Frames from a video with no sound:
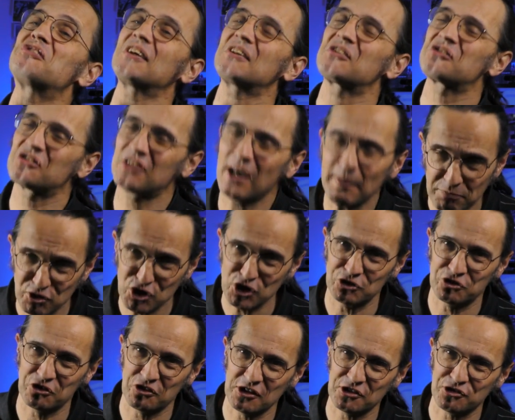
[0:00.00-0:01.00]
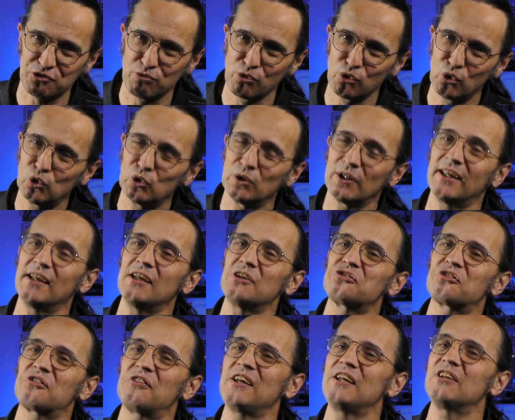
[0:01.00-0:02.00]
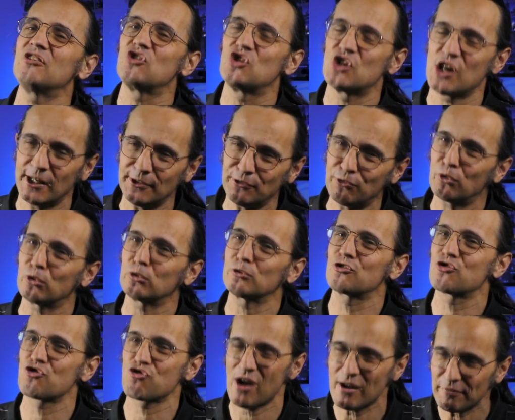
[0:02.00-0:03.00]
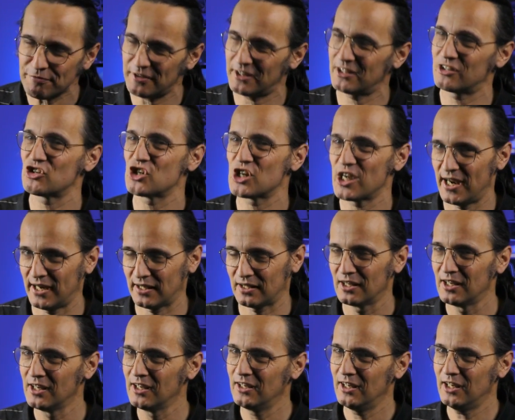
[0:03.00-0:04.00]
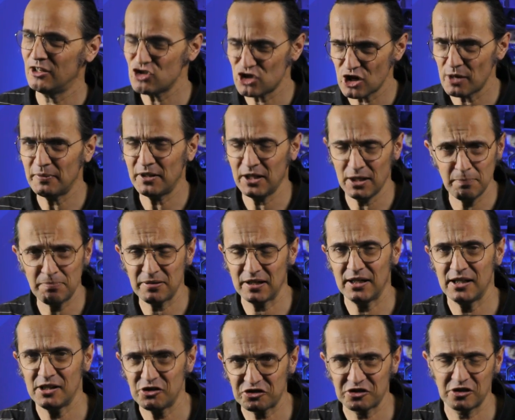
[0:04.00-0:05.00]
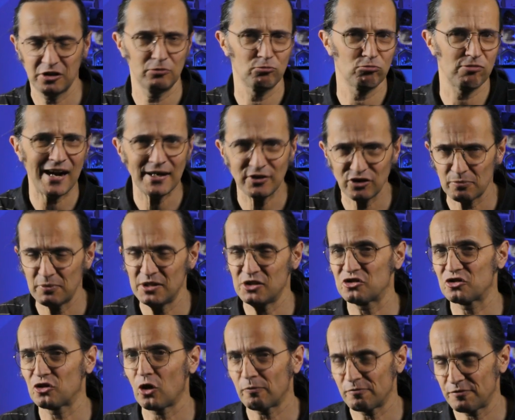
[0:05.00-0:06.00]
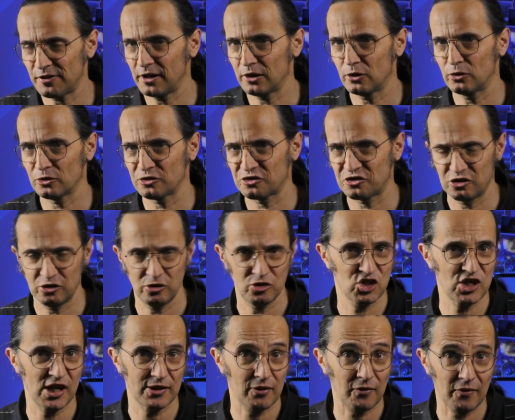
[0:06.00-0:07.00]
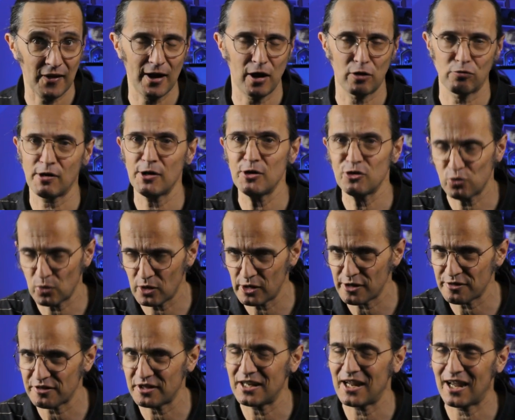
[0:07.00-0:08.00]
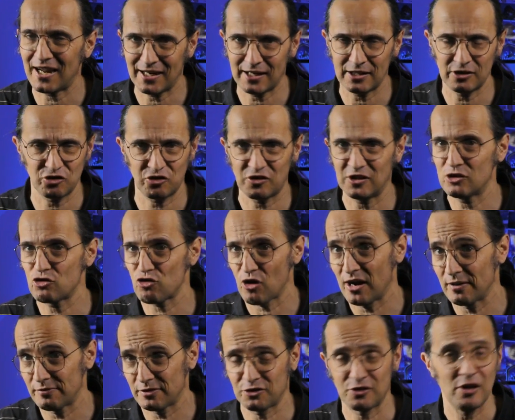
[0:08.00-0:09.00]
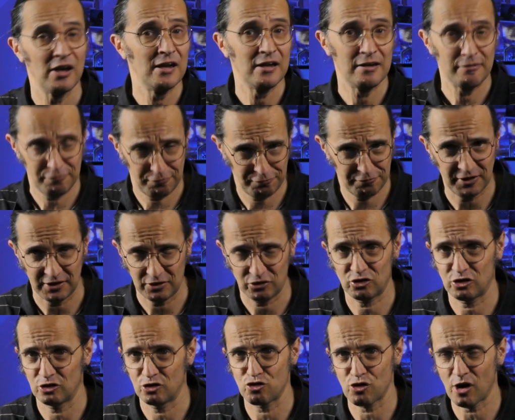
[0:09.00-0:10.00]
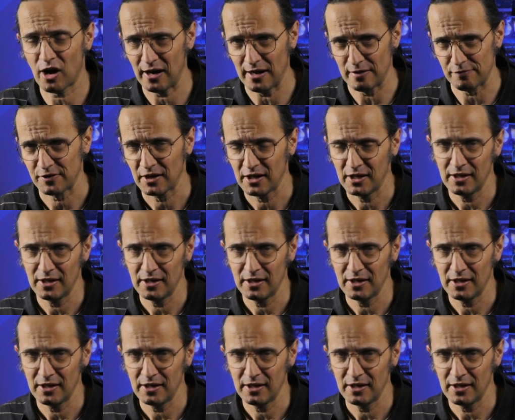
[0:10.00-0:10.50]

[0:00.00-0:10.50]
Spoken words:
exception to this rule is the general traffic check. In Germany, police can randomly stop vehicles to check that they are roadworthy and the drivers fit to drive.